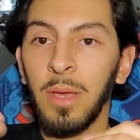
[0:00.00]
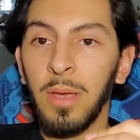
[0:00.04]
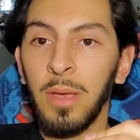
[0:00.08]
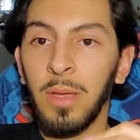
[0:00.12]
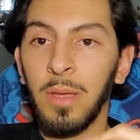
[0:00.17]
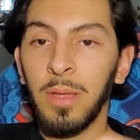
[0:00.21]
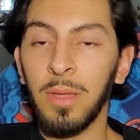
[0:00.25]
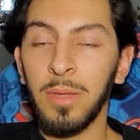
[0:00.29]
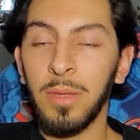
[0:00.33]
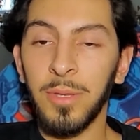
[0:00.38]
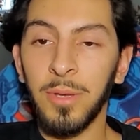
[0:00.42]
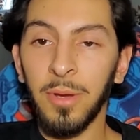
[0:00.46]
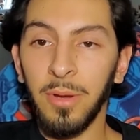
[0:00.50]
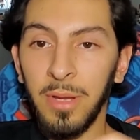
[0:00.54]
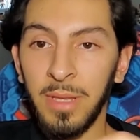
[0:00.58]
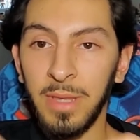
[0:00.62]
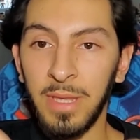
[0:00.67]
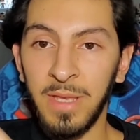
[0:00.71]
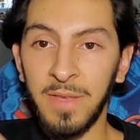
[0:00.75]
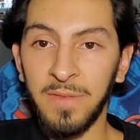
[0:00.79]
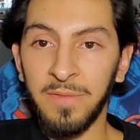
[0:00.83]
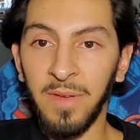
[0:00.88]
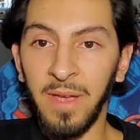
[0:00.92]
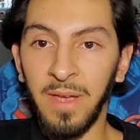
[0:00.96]
during
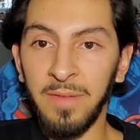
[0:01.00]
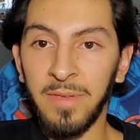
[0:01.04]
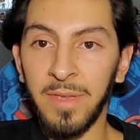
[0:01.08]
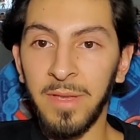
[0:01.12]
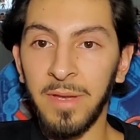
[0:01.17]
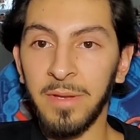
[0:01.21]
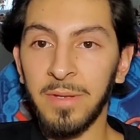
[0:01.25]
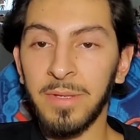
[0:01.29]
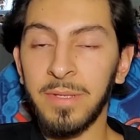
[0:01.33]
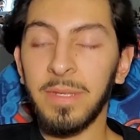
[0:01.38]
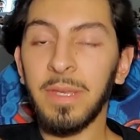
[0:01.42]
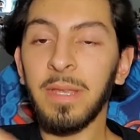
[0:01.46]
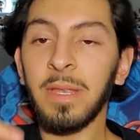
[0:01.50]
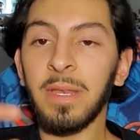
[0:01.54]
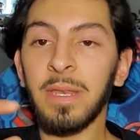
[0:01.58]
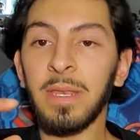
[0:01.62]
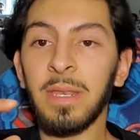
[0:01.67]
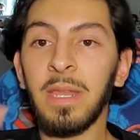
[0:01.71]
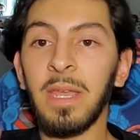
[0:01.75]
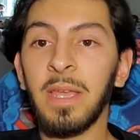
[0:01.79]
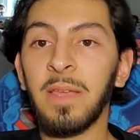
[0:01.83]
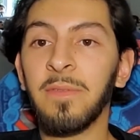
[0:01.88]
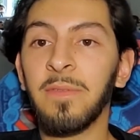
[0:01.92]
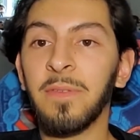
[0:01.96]
these 5 years,
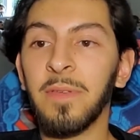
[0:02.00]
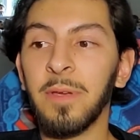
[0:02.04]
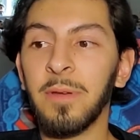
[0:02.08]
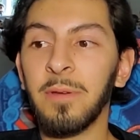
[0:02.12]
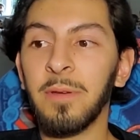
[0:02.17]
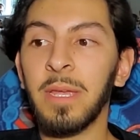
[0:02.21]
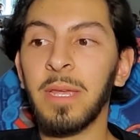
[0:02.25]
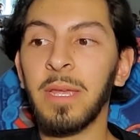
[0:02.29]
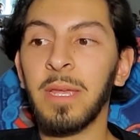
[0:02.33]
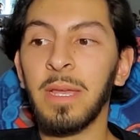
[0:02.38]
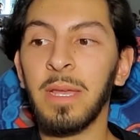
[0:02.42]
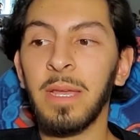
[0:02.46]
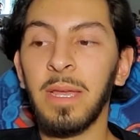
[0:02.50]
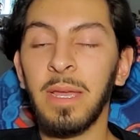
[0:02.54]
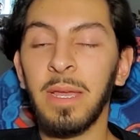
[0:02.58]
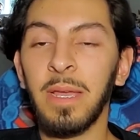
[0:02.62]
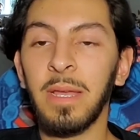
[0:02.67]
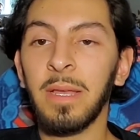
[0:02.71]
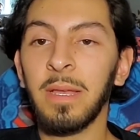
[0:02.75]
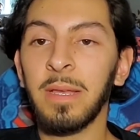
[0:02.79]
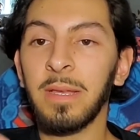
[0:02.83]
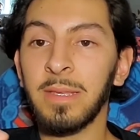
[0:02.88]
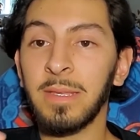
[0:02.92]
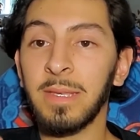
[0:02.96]
Nick Fury
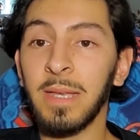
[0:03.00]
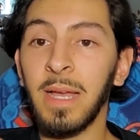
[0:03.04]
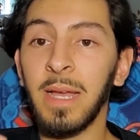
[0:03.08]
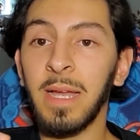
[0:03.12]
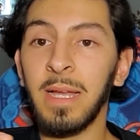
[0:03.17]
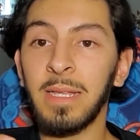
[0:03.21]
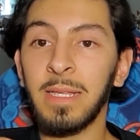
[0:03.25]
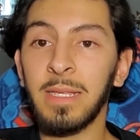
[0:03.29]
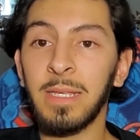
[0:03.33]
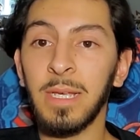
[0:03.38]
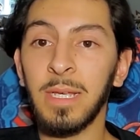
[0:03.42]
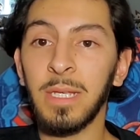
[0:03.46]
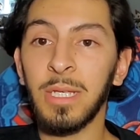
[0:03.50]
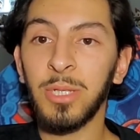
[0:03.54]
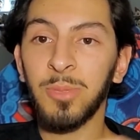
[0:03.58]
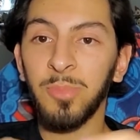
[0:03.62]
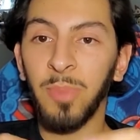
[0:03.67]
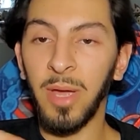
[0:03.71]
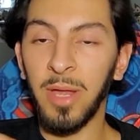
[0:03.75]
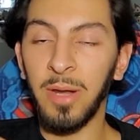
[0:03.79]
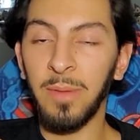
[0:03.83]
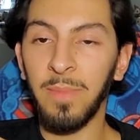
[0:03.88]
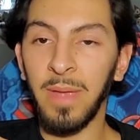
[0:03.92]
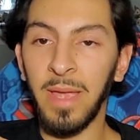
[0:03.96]
assigns
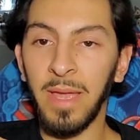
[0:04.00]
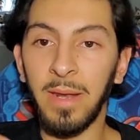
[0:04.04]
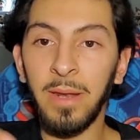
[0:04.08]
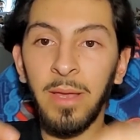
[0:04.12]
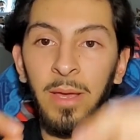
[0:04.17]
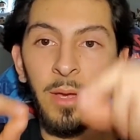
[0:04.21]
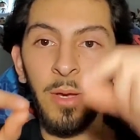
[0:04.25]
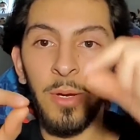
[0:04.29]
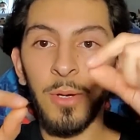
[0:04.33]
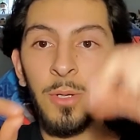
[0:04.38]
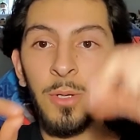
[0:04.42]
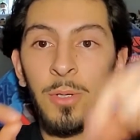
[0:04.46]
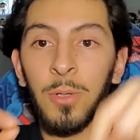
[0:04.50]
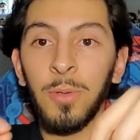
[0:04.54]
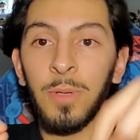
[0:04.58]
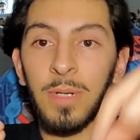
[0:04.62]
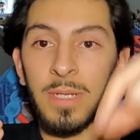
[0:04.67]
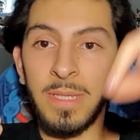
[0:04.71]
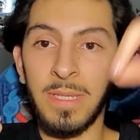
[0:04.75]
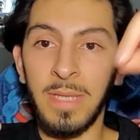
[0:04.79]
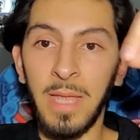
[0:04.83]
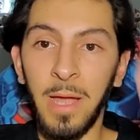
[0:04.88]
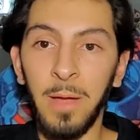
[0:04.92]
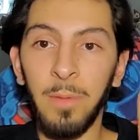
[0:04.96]
Spider-Man, who
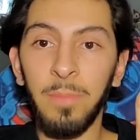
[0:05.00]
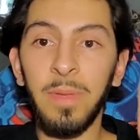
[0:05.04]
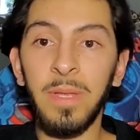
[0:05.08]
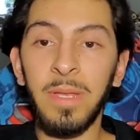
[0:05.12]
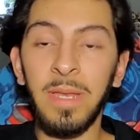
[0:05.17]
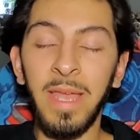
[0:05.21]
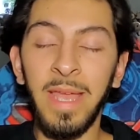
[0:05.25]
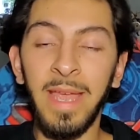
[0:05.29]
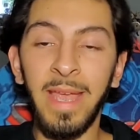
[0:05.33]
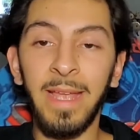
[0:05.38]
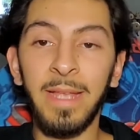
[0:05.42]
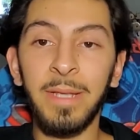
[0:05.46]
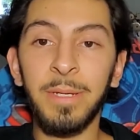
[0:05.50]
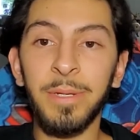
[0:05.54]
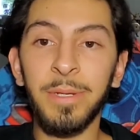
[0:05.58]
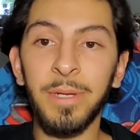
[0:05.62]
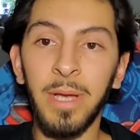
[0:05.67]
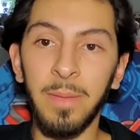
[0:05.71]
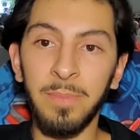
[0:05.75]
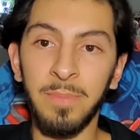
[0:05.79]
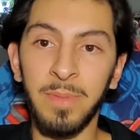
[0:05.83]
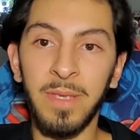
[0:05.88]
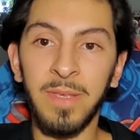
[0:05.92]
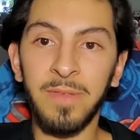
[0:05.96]
has now been aging
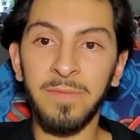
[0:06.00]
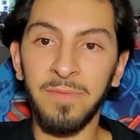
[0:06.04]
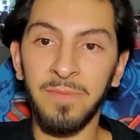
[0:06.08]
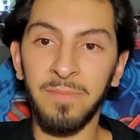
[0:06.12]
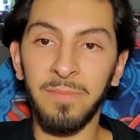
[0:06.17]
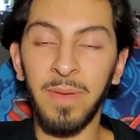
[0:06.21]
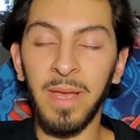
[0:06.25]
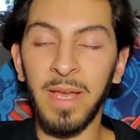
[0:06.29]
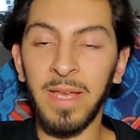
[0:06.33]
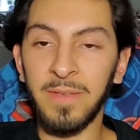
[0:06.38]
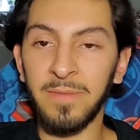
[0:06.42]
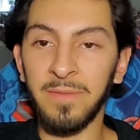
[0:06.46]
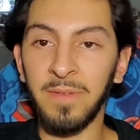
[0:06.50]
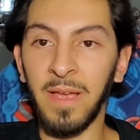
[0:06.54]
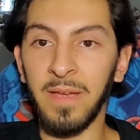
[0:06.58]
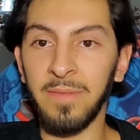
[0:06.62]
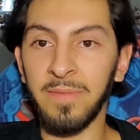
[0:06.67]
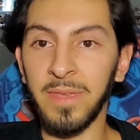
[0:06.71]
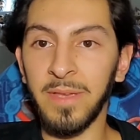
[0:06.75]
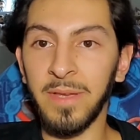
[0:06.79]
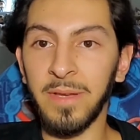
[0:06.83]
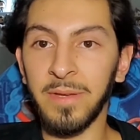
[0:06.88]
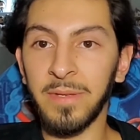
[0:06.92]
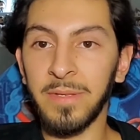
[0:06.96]
up these past 5
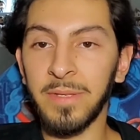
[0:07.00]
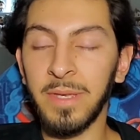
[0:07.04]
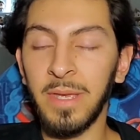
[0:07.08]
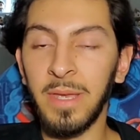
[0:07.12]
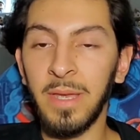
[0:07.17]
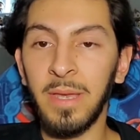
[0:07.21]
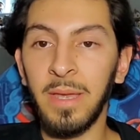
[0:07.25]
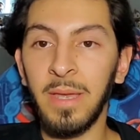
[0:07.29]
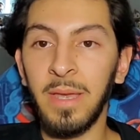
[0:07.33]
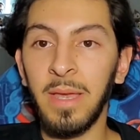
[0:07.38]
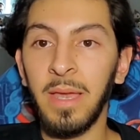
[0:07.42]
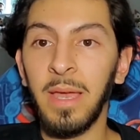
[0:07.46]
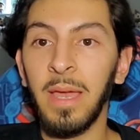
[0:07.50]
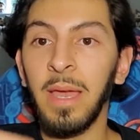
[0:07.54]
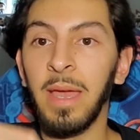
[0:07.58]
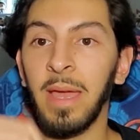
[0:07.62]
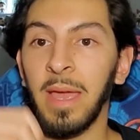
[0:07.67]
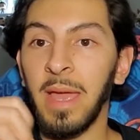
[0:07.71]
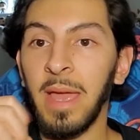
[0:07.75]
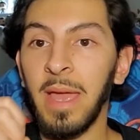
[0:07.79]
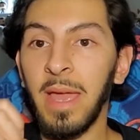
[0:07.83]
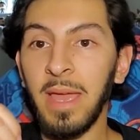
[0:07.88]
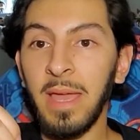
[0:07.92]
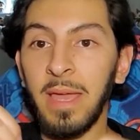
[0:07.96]
years,
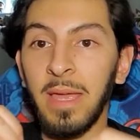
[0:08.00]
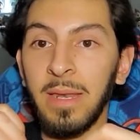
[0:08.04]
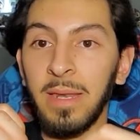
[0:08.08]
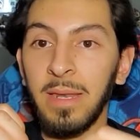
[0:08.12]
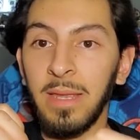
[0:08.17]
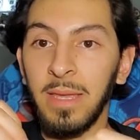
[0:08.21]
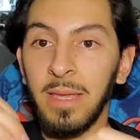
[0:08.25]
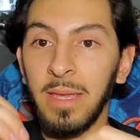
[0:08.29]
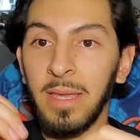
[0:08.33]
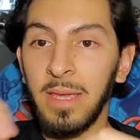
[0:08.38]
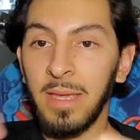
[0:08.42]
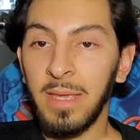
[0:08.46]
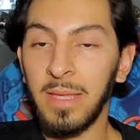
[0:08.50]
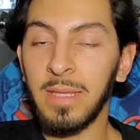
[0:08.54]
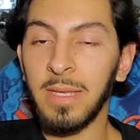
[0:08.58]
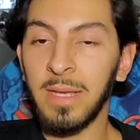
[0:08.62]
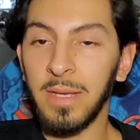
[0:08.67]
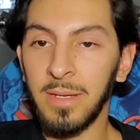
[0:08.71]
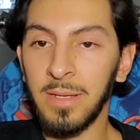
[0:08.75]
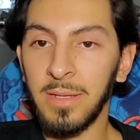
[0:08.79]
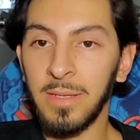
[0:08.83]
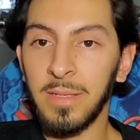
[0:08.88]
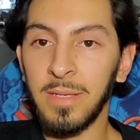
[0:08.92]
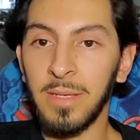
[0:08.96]
and he
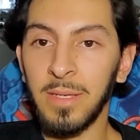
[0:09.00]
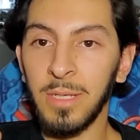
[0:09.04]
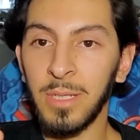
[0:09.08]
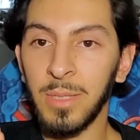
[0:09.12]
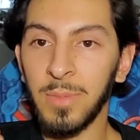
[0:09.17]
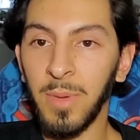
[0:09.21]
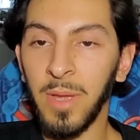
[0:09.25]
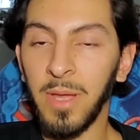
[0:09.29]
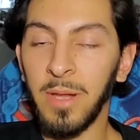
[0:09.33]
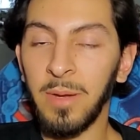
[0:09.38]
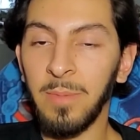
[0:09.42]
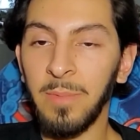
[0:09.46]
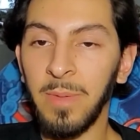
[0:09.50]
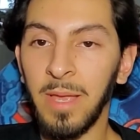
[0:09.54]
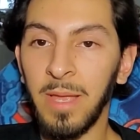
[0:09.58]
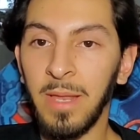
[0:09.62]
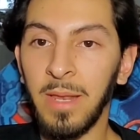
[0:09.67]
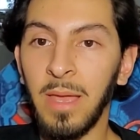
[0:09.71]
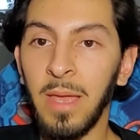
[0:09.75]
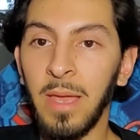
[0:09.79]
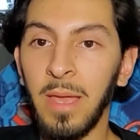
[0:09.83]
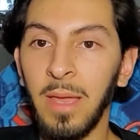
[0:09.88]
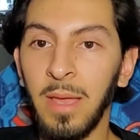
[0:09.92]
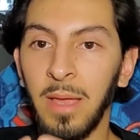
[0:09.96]
tells Spider-Man
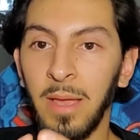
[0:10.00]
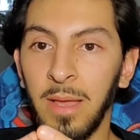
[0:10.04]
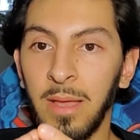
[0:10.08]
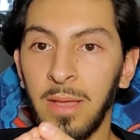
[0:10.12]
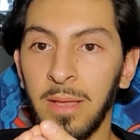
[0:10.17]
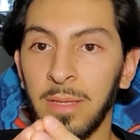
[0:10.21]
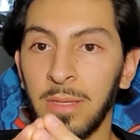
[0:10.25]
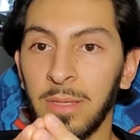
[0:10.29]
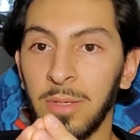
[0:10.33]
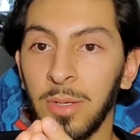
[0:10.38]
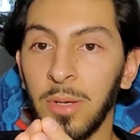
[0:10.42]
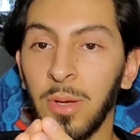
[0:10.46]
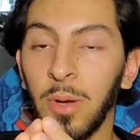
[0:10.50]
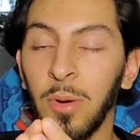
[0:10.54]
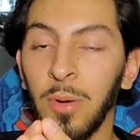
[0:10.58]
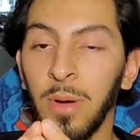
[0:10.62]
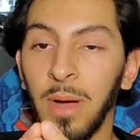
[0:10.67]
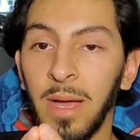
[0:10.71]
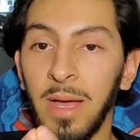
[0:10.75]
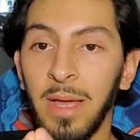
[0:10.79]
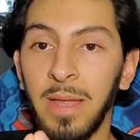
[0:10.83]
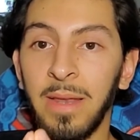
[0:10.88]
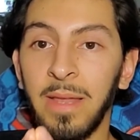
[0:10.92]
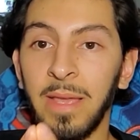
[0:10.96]
to go
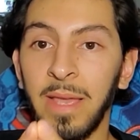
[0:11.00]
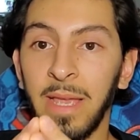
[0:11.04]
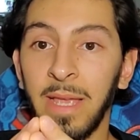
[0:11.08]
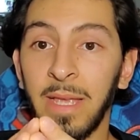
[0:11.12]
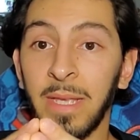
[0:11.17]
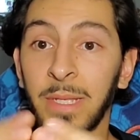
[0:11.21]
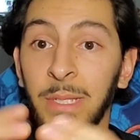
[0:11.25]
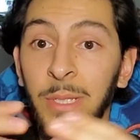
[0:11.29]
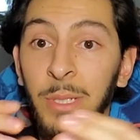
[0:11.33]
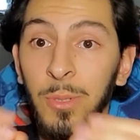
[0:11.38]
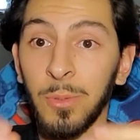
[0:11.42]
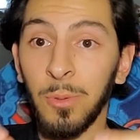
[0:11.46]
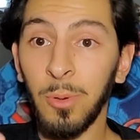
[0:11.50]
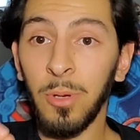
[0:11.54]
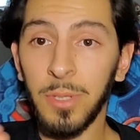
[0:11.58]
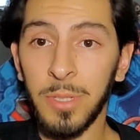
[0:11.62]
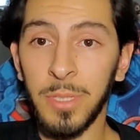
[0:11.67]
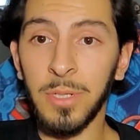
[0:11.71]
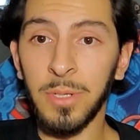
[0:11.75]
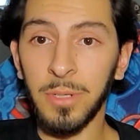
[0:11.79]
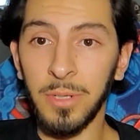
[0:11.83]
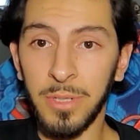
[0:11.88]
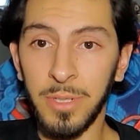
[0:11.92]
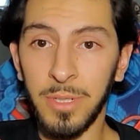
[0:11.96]
on a scroll
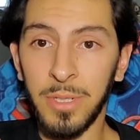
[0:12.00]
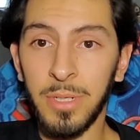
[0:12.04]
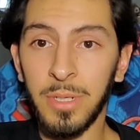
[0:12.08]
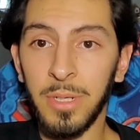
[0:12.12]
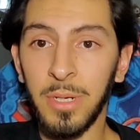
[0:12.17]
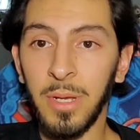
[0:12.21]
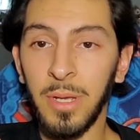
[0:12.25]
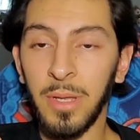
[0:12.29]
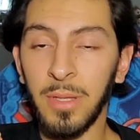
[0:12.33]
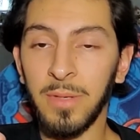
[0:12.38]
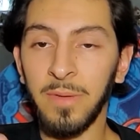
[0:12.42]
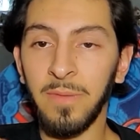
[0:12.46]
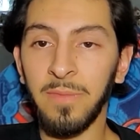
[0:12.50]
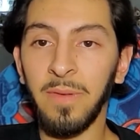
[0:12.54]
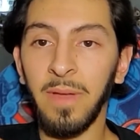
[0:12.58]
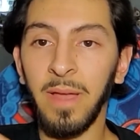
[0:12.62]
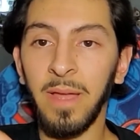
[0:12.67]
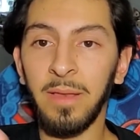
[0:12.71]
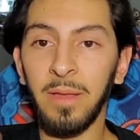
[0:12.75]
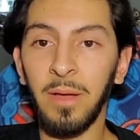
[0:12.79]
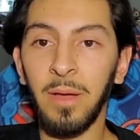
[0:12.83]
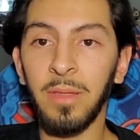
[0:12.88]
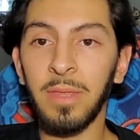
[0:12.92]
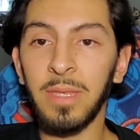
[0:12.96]
search to
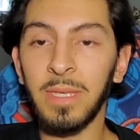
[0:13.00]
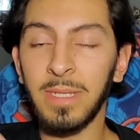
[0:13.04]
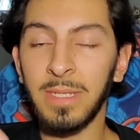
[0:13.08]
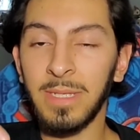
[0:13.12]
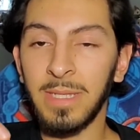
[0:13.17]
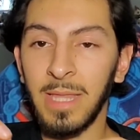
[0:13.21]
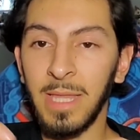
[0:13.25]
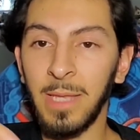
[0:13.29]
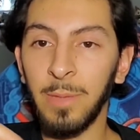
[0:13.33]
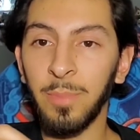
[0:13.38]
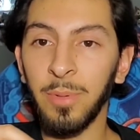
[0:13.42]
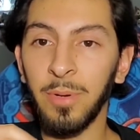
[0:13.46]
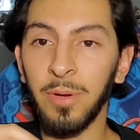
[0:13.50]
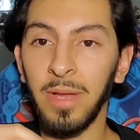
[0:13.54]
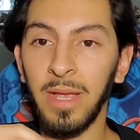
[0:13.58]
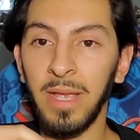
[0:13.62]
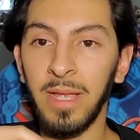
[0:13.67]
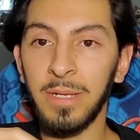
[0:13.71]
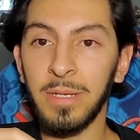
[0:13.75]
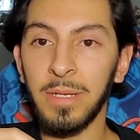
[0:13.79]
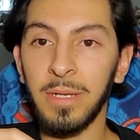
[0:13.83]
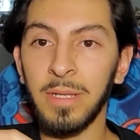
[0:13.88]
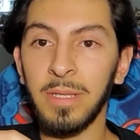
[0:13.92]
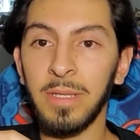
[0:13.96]
find all these sleeper
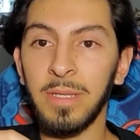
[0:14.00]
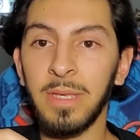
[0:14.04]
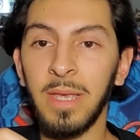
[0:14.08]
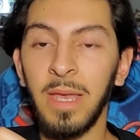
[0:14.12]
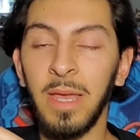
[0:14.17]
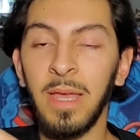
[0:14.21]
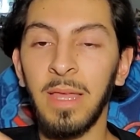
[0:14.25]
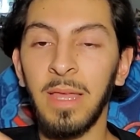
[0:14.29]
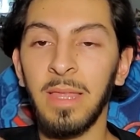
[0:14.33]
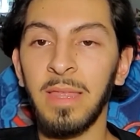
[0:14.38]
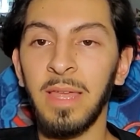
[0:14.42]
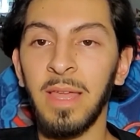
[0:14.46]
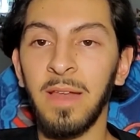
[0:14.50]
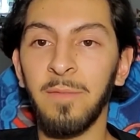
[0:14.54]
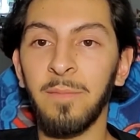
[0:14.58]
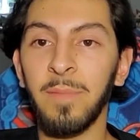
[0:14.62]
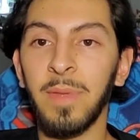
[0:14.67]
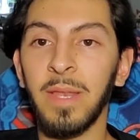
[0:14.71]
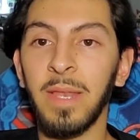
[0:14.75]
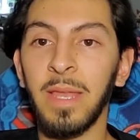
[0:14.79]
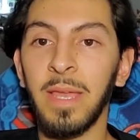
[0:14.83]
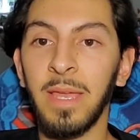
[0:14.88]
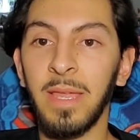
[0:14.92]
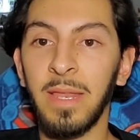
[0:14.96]
agents that have
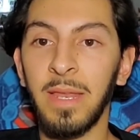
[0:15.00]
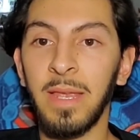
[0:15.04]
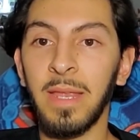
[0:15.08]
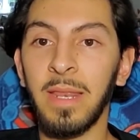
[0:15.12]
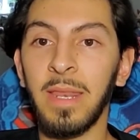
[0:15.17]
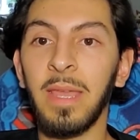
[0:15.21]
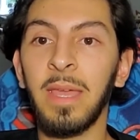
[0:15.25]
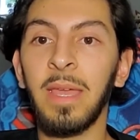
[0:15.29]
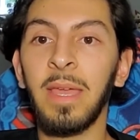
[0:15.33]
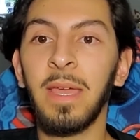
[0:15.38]
been hidden